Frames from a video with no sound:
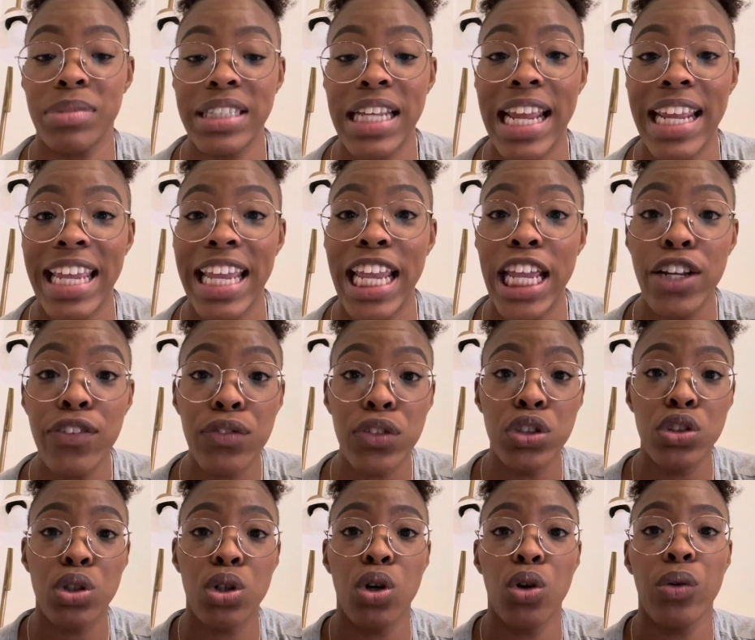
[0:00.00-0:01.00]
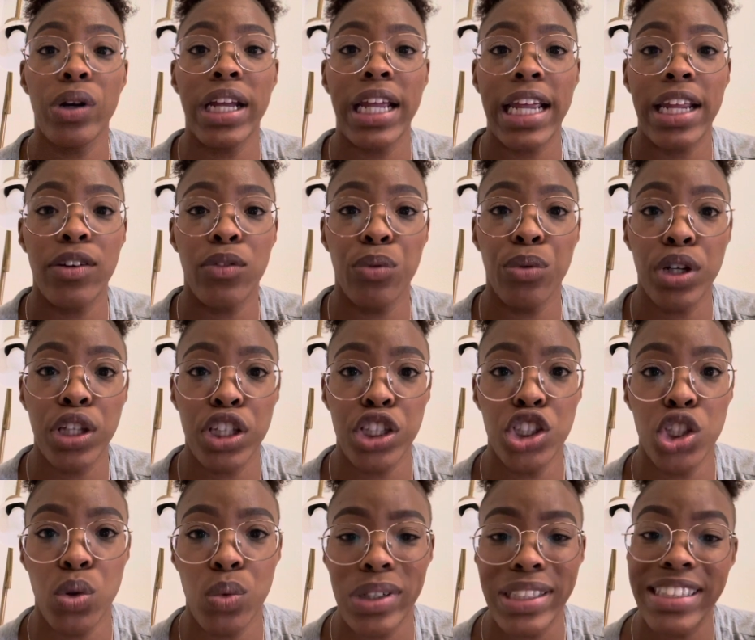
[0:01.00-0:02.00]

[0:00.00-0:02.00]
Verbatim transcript: take inventory and really do a